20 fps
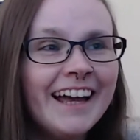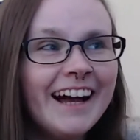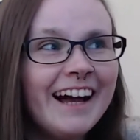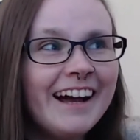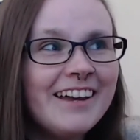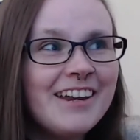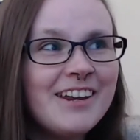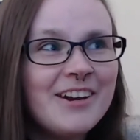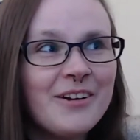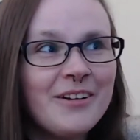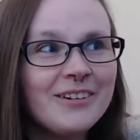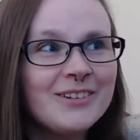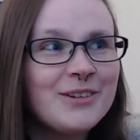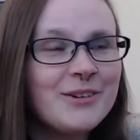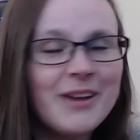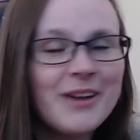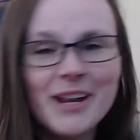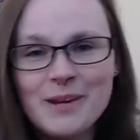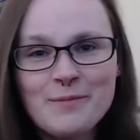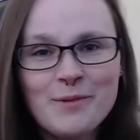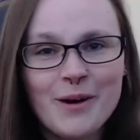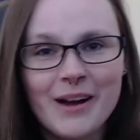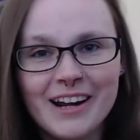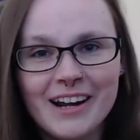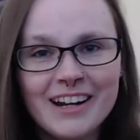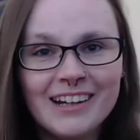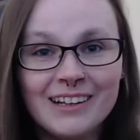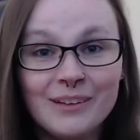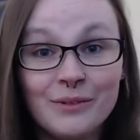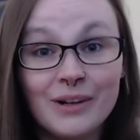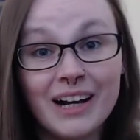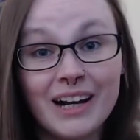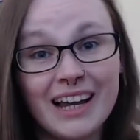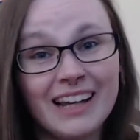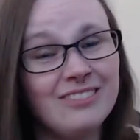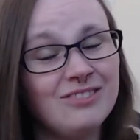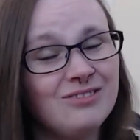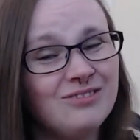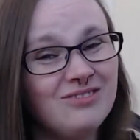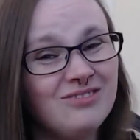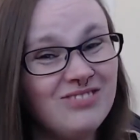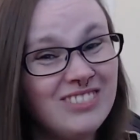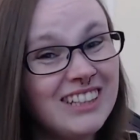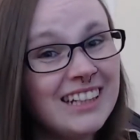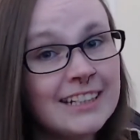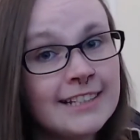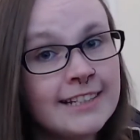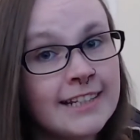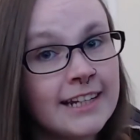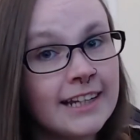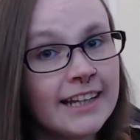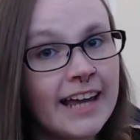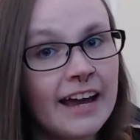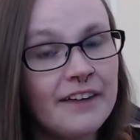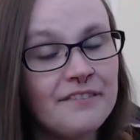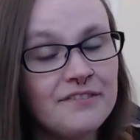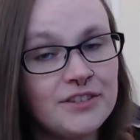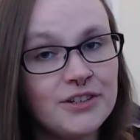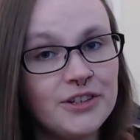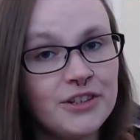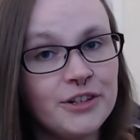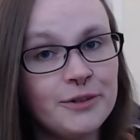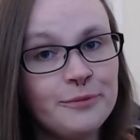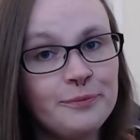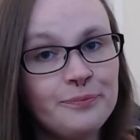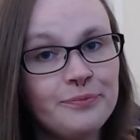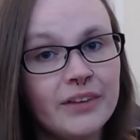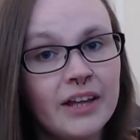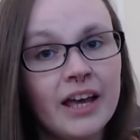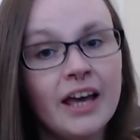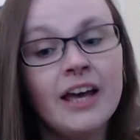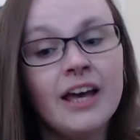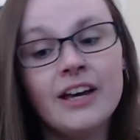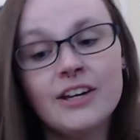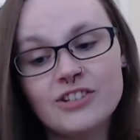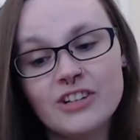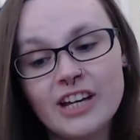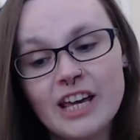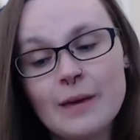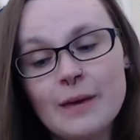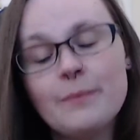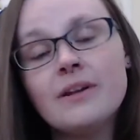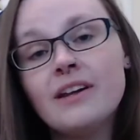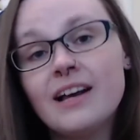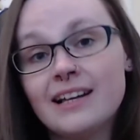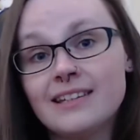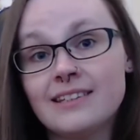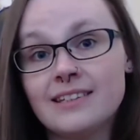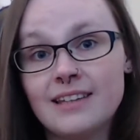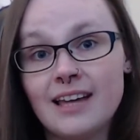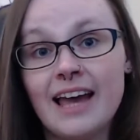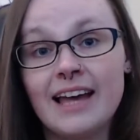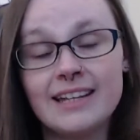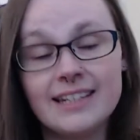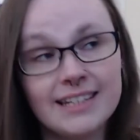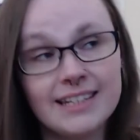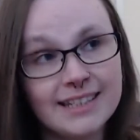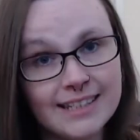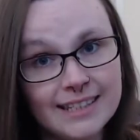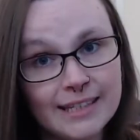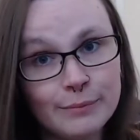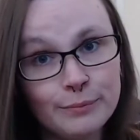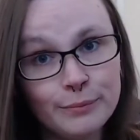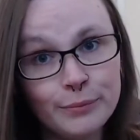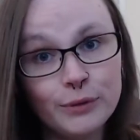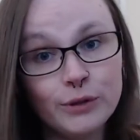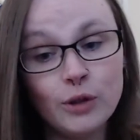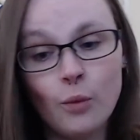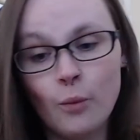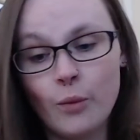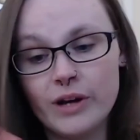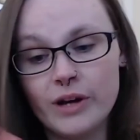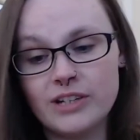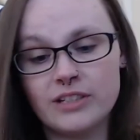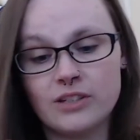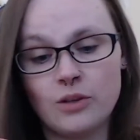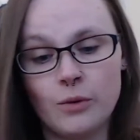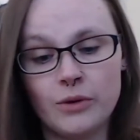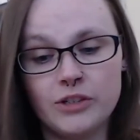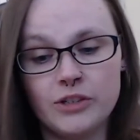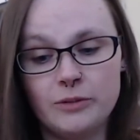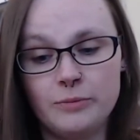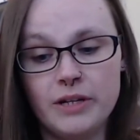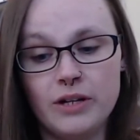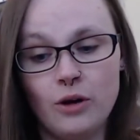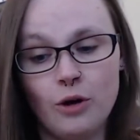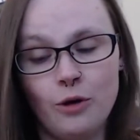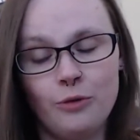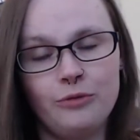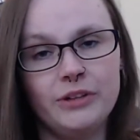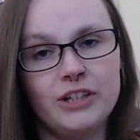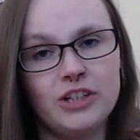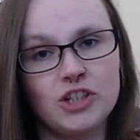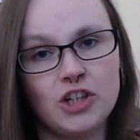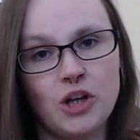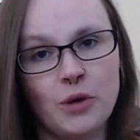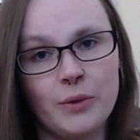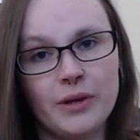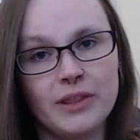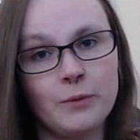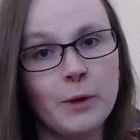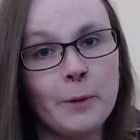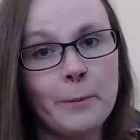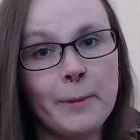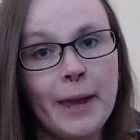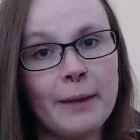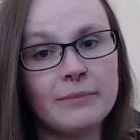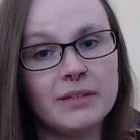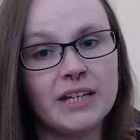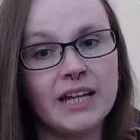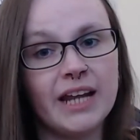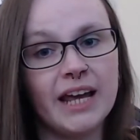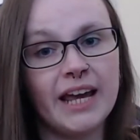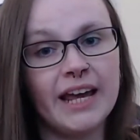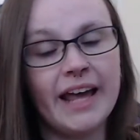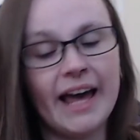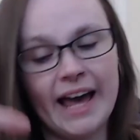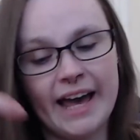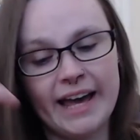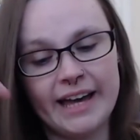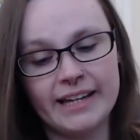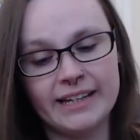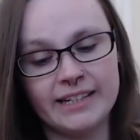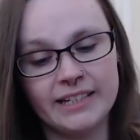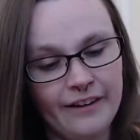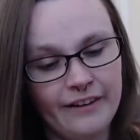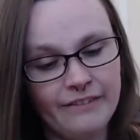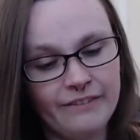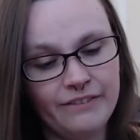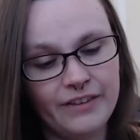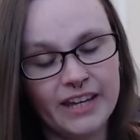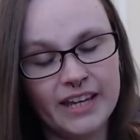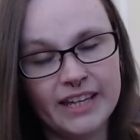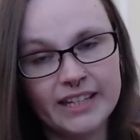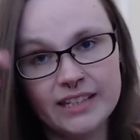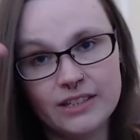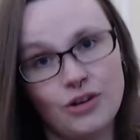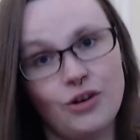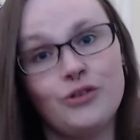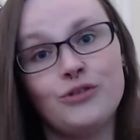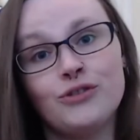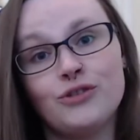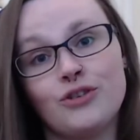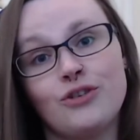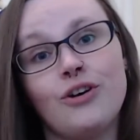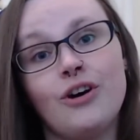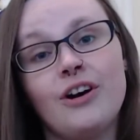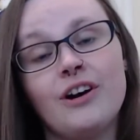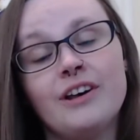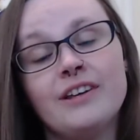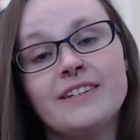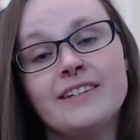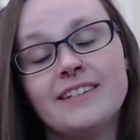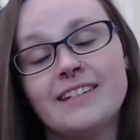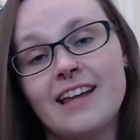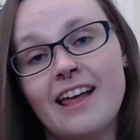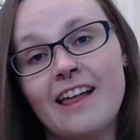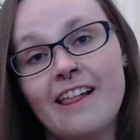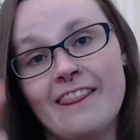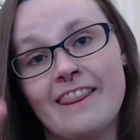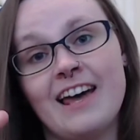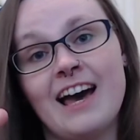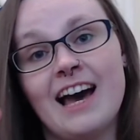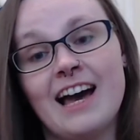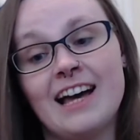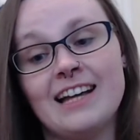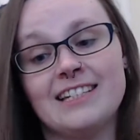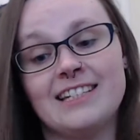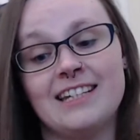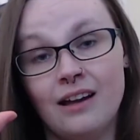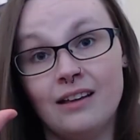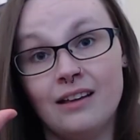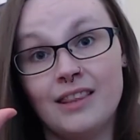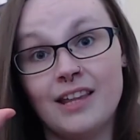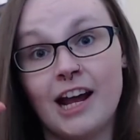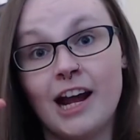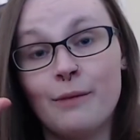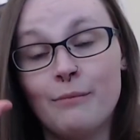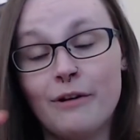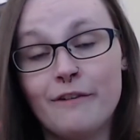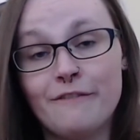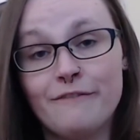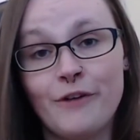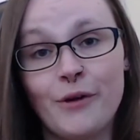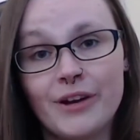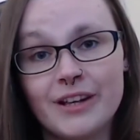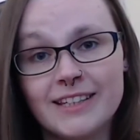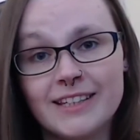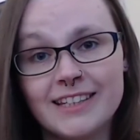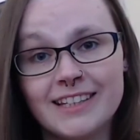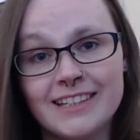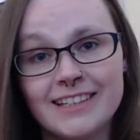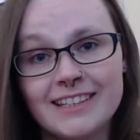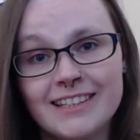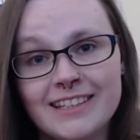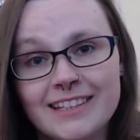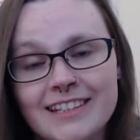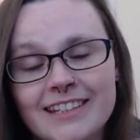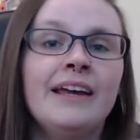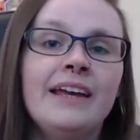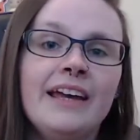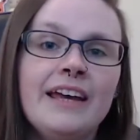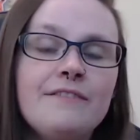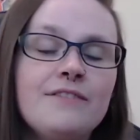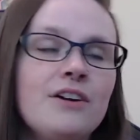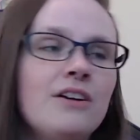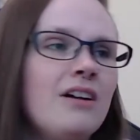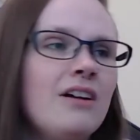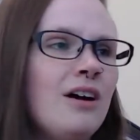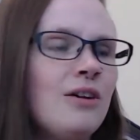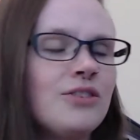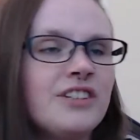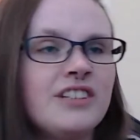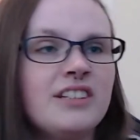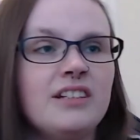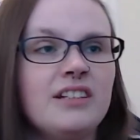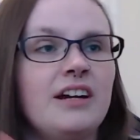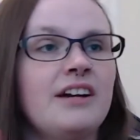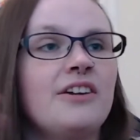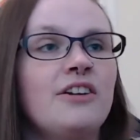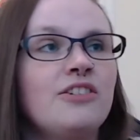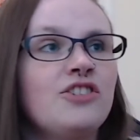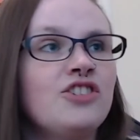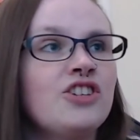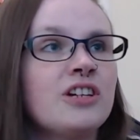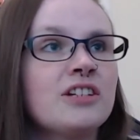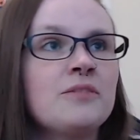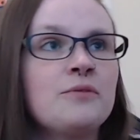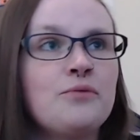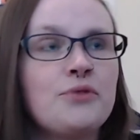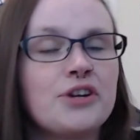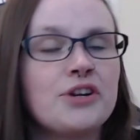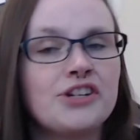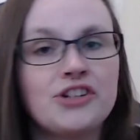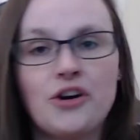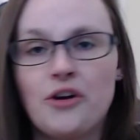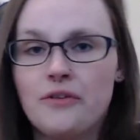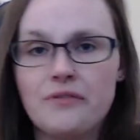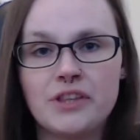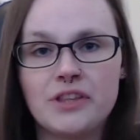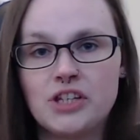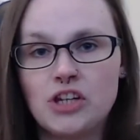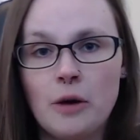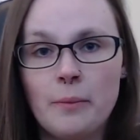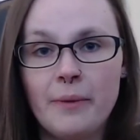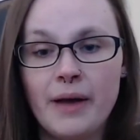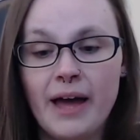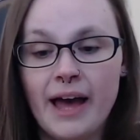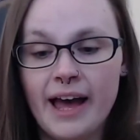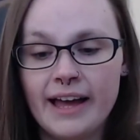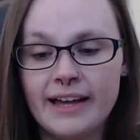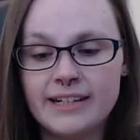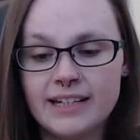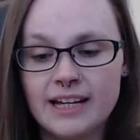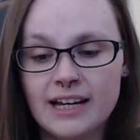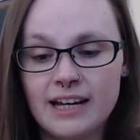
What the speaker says: you know, do any more editing than what I realistically have to do. So to keep it nice and simple, we're just going to be hopefully showing the webcam today, and fingers and toes crossed that the camera focuses. If not, I'll just, I don't know, chuck some footage over the top and